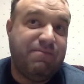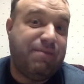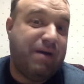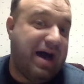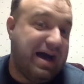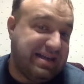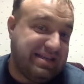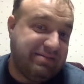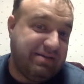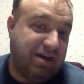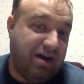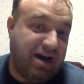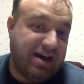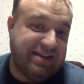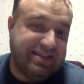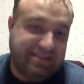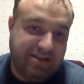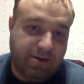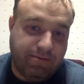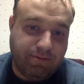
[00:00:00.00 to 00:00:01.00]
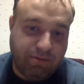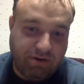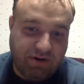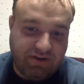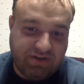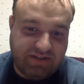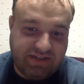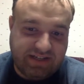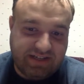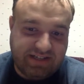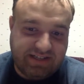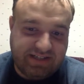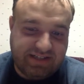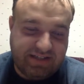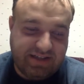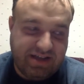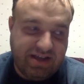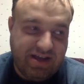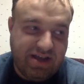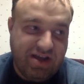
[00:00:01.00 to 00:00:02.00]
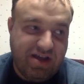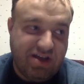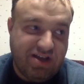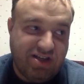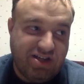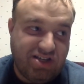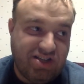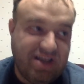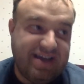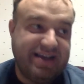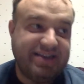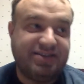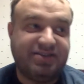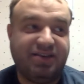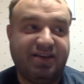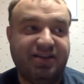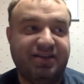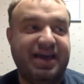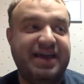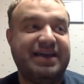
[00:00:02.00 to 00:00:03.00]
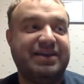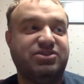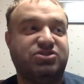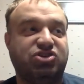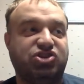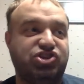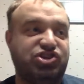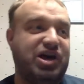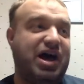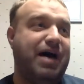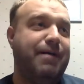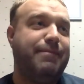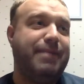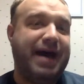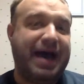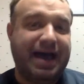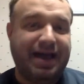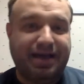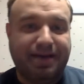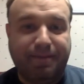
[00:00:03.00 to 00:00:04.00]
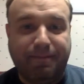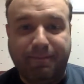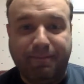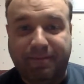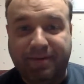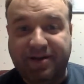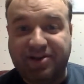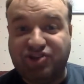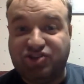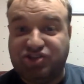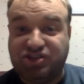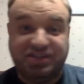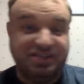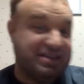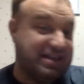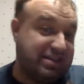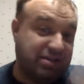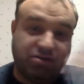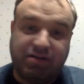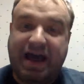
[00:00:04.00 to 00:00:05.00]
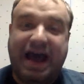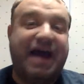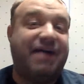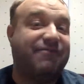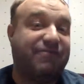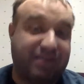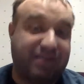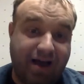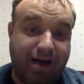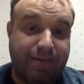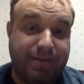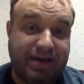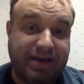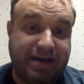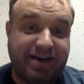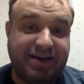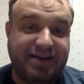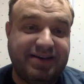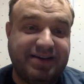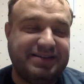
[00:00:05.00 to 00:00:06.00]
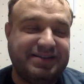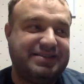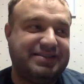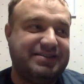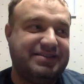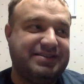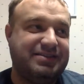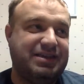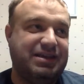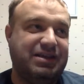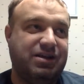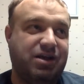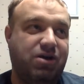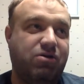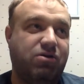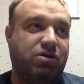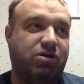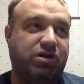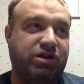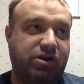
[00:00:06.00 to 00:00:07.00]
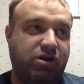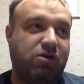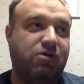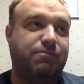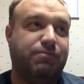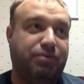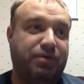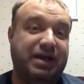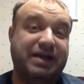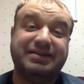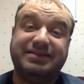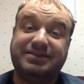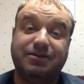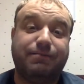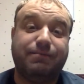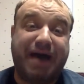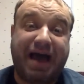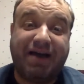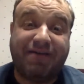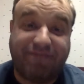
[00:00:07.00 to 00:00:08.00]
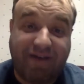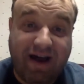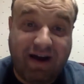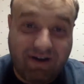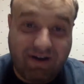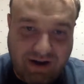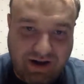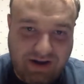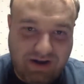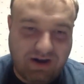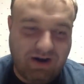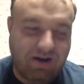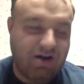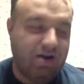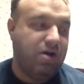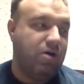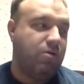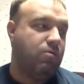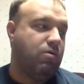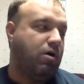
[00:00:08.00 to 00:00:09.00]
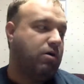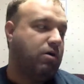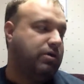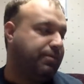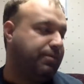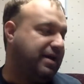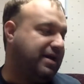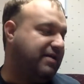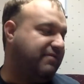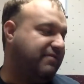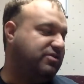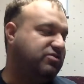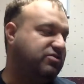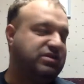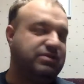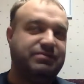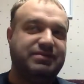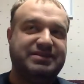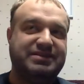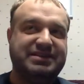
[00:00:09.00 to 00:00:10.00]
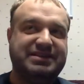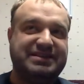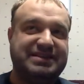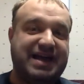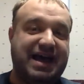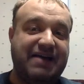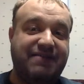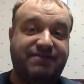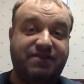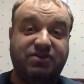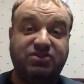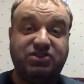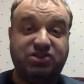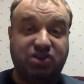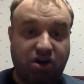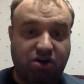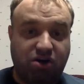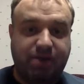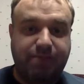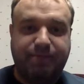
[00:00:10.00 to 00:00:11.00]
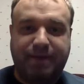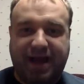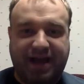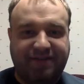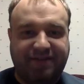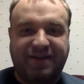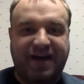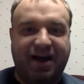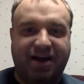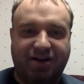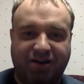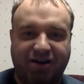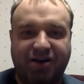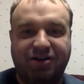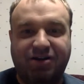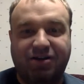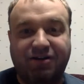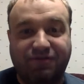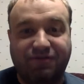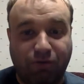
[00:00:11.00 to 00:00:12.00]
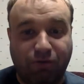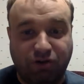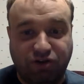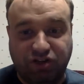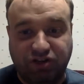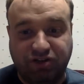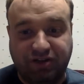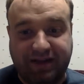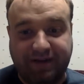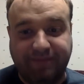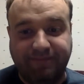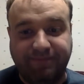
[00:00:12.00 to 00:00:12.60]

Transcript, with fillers: possibly osteoporosis, Elaine gets her job back, but she doesn't get to go to Africa because, you know, her urine plan still backfired on her. Well, the plan of using Mrs. Seinfeld's urine backfired on her, unfortunately.